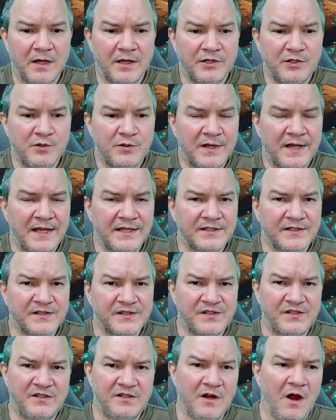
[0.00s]
You can't just
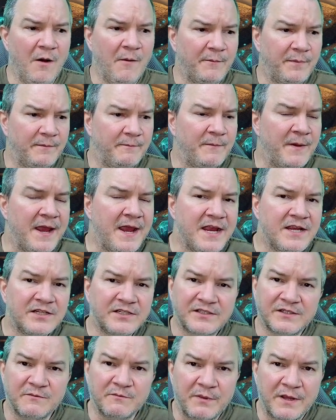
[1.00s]
dump
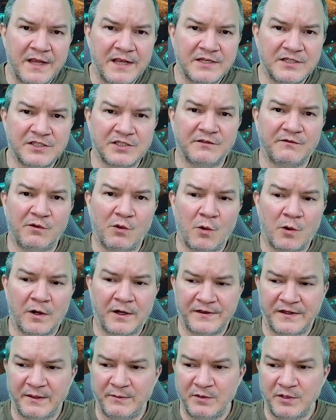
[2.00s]
pages and pages of lore at them.